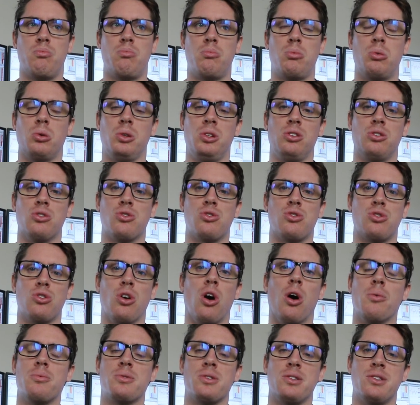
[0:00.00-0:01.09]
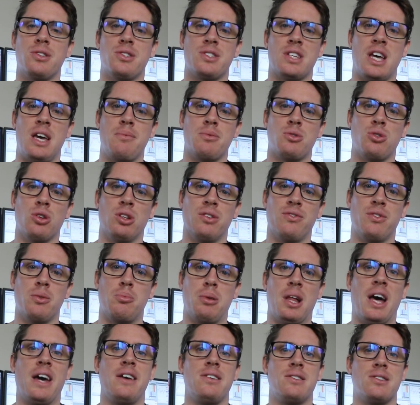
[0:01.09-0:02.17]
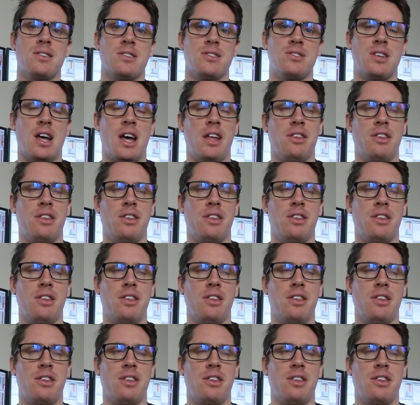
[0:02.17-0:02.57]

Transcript: putting the stops in the same sort of places